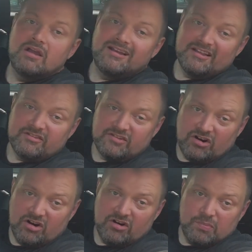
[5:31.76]
Got the
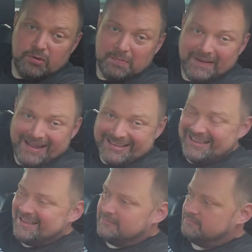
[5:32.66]
starter put back
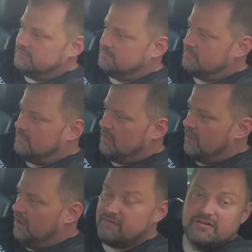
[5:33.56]
in.
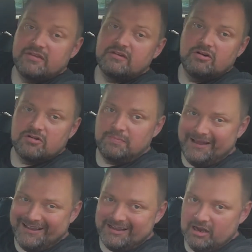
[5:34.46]
Everything hooked
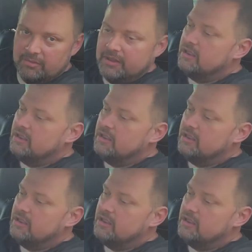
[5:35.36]
back up.